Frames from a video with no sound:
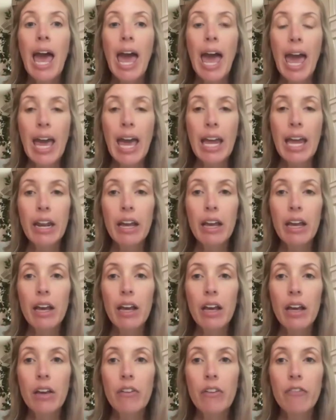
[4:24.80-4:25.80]
And
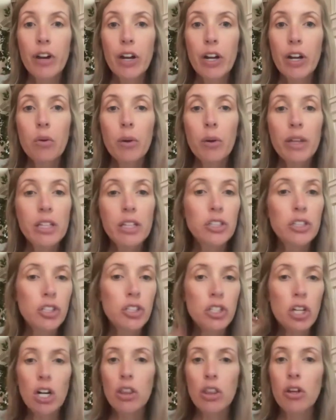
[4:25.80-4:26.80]
very quickly she
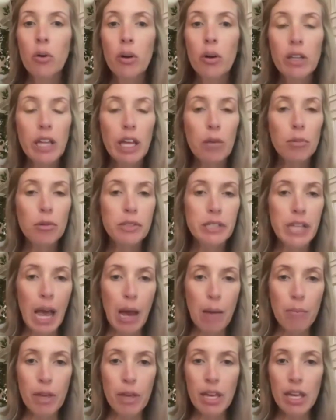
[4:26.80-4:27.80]
started throwing labels
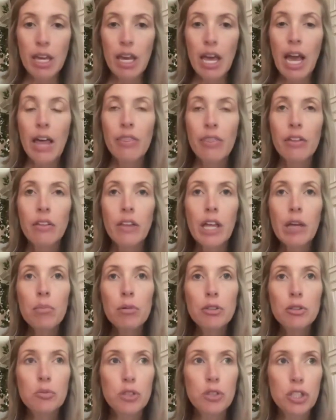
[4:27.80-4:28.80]
at me, and the
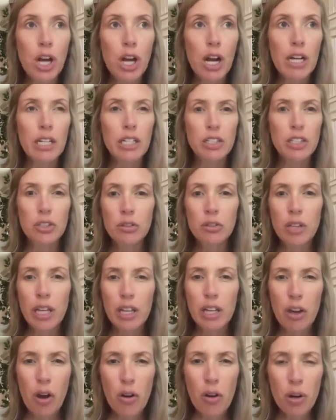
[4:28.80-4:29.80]
labels were shocking too,
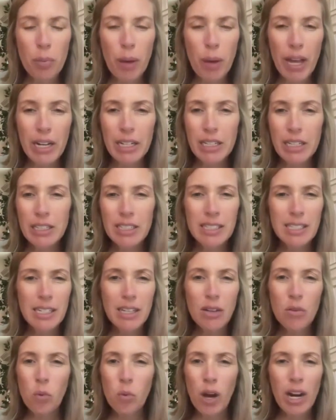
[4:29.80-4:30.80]
like
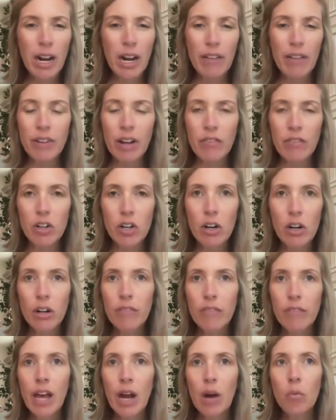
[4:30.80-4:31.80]
codependency. What? I've never heard
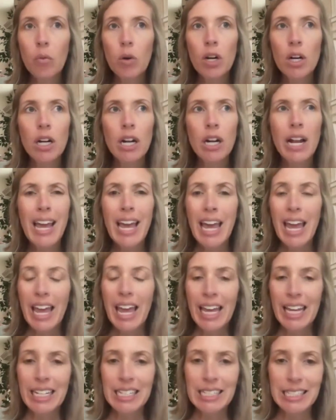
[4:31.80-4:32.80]
of that word.
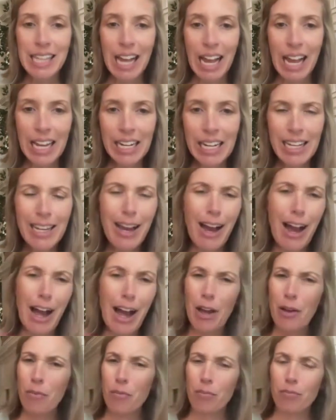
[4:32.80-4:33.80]
Anxiety.
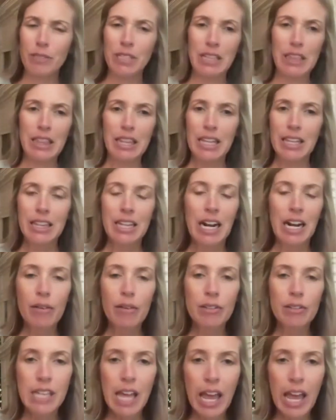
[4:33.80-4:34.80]
I didn't think that I
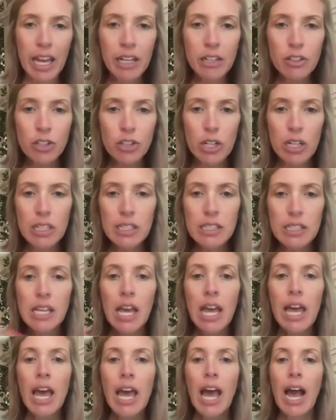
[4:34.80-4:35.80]
was anxious.
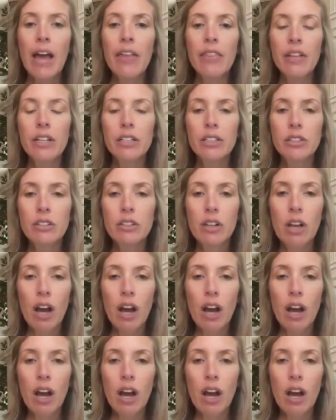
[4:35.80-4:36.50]
And then